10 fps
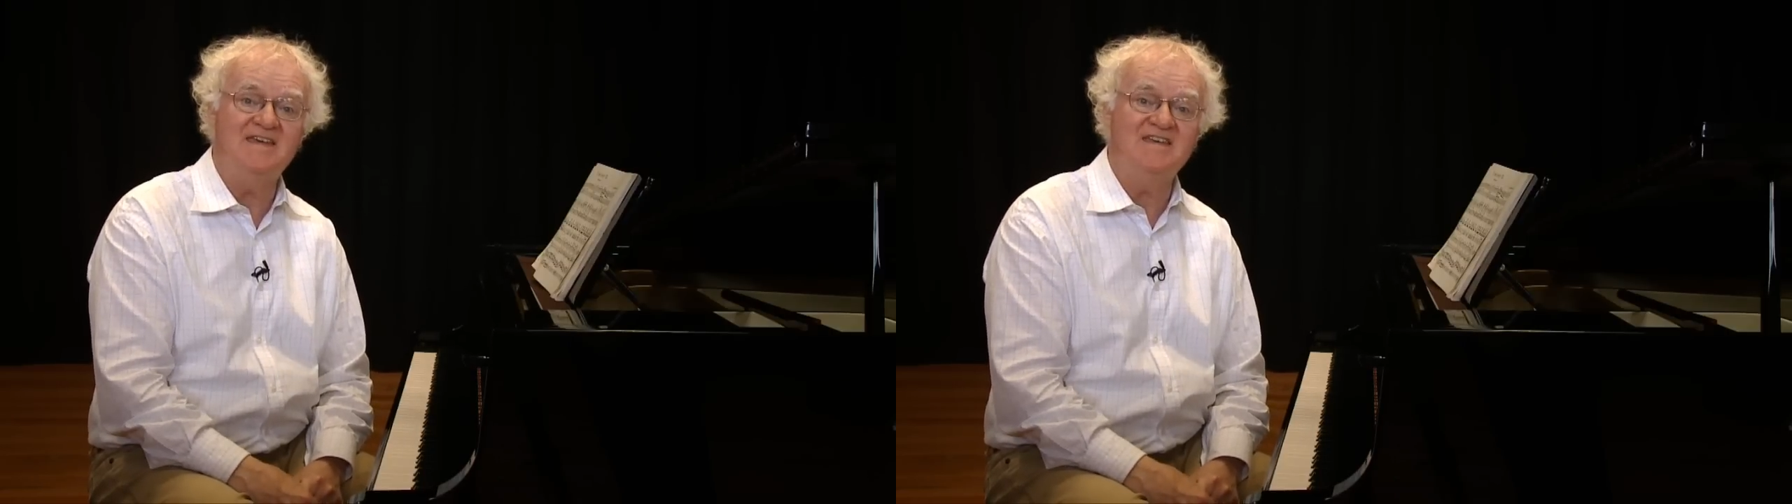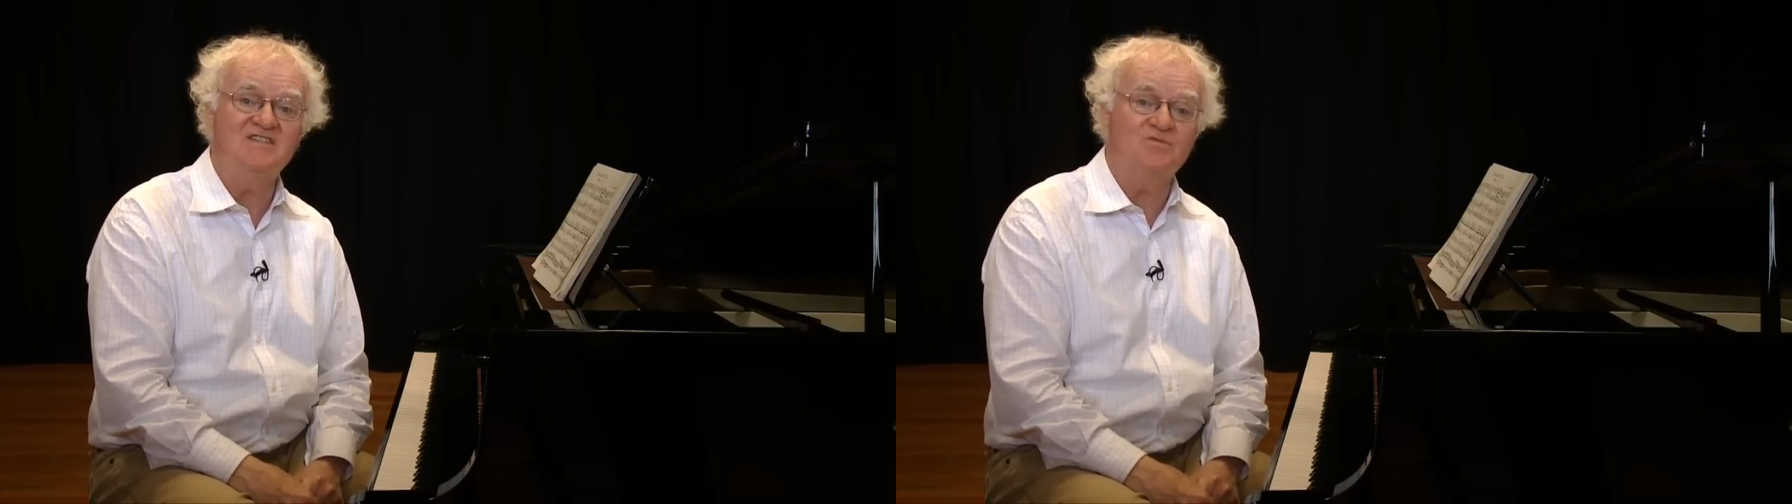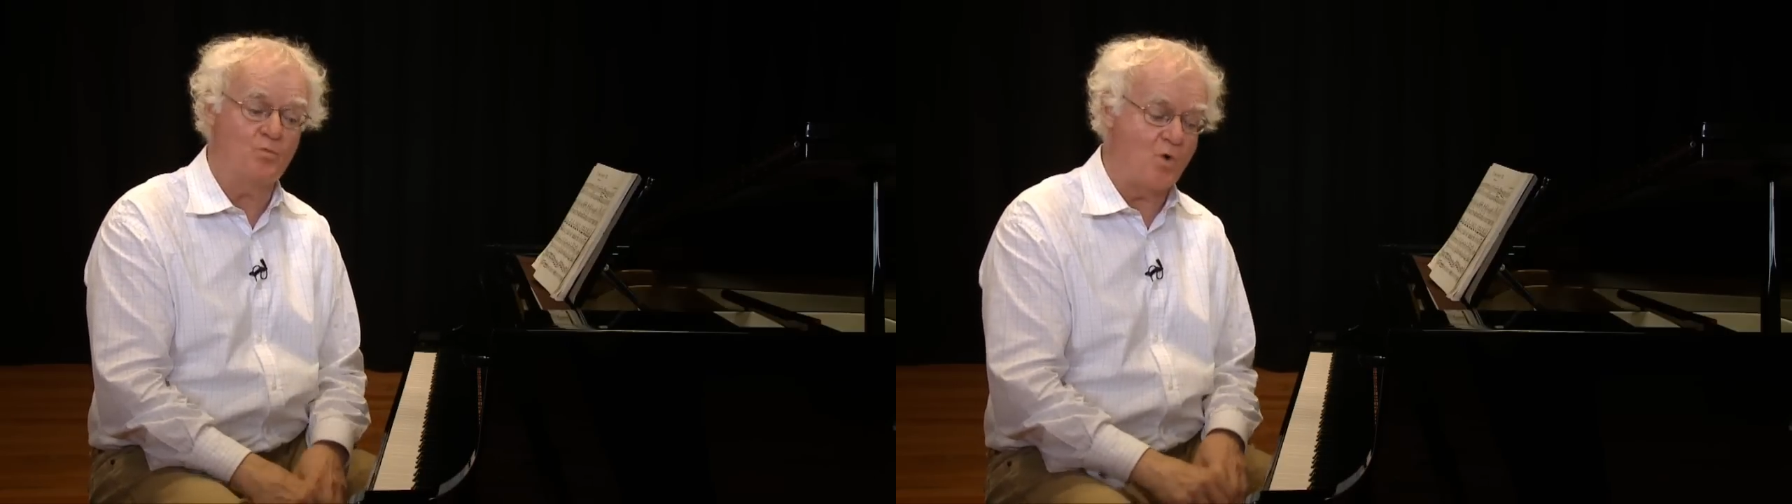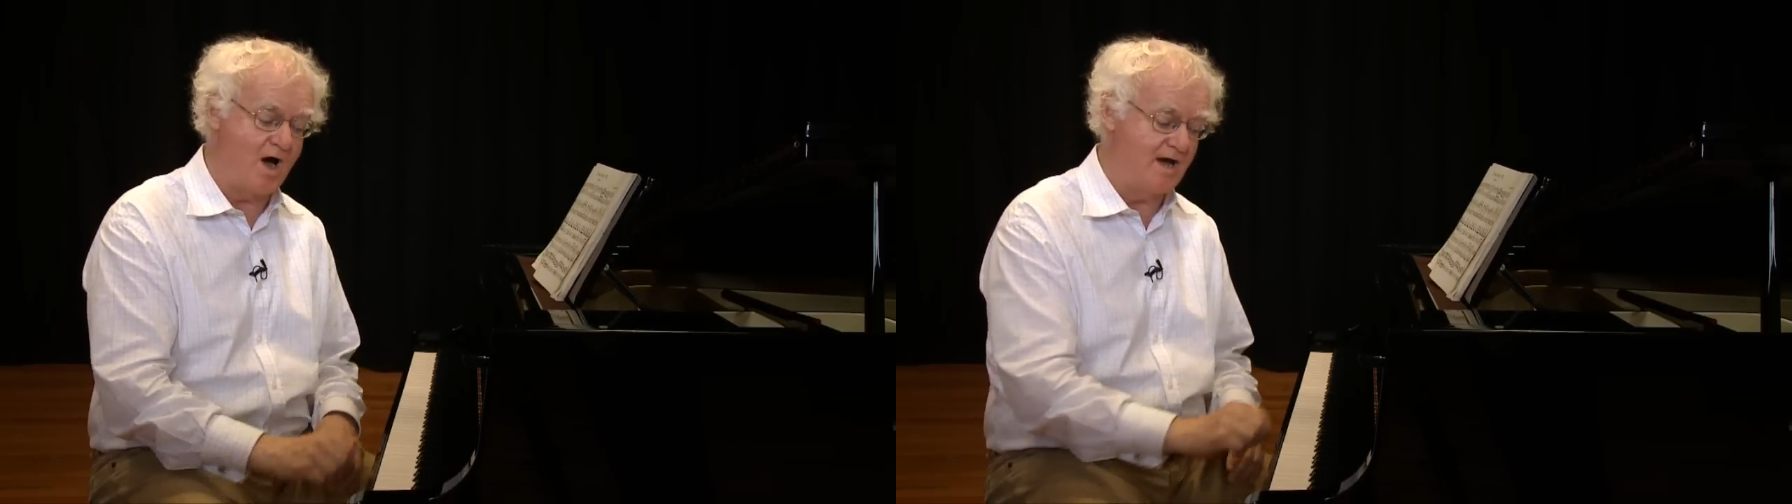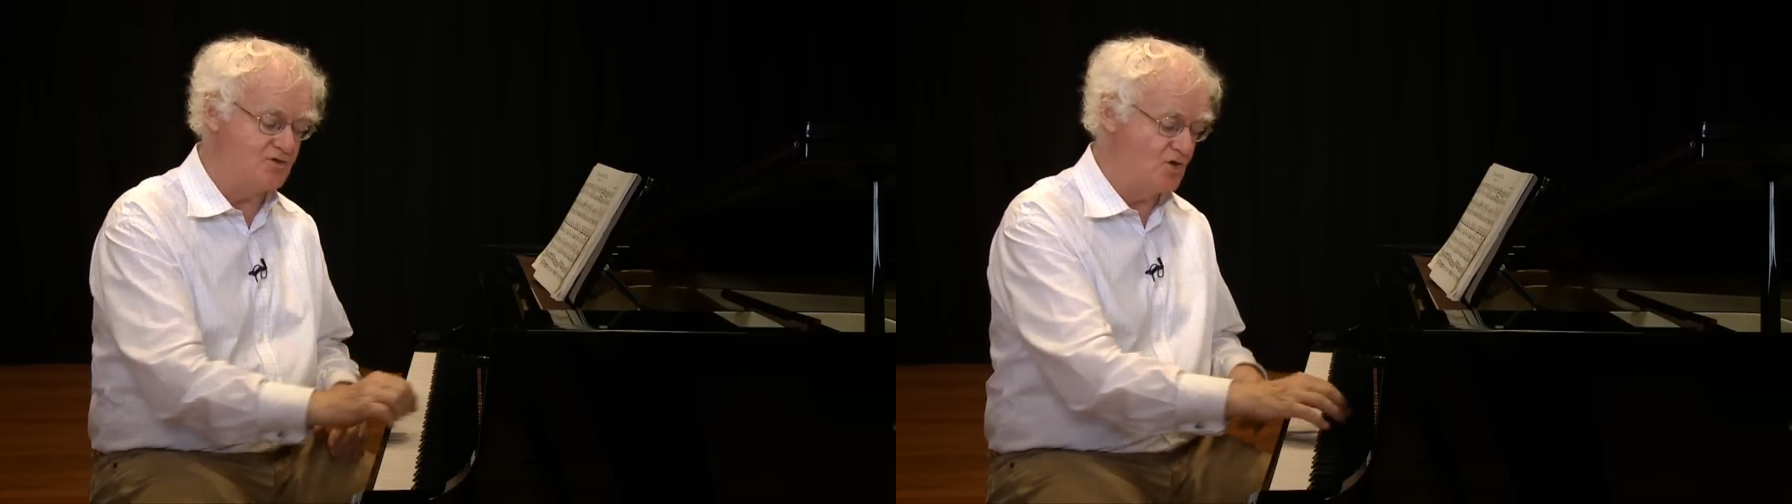Ears
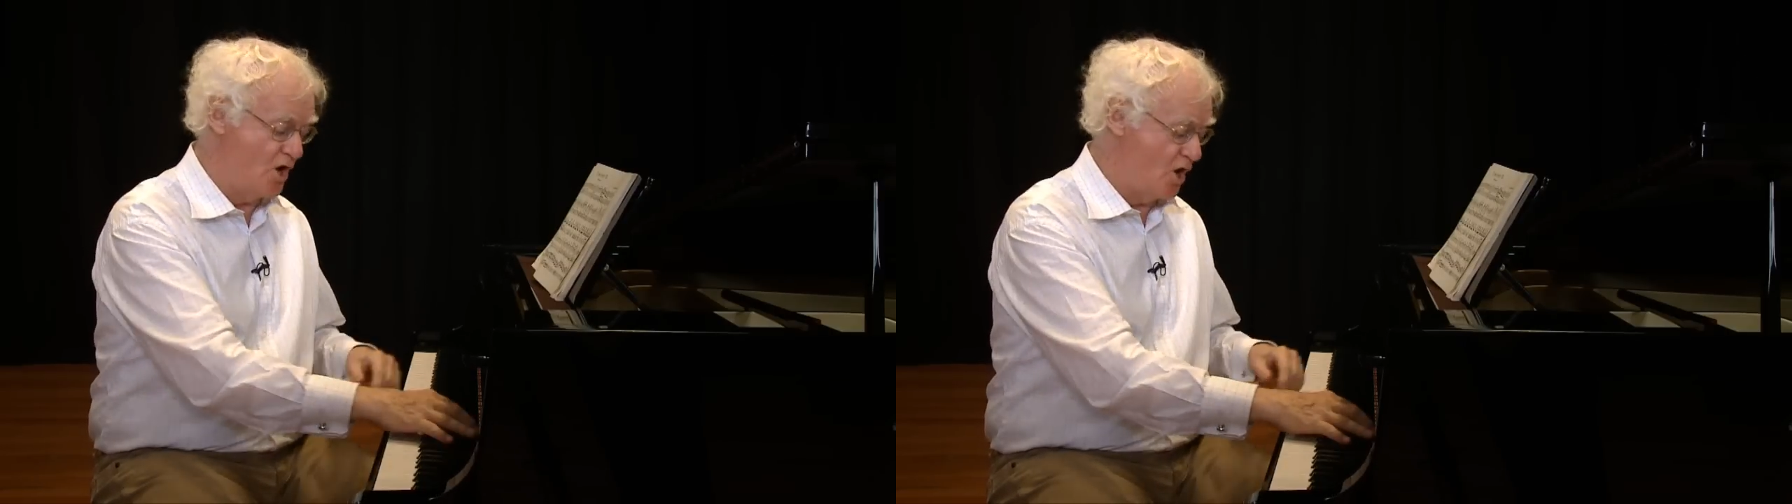Wide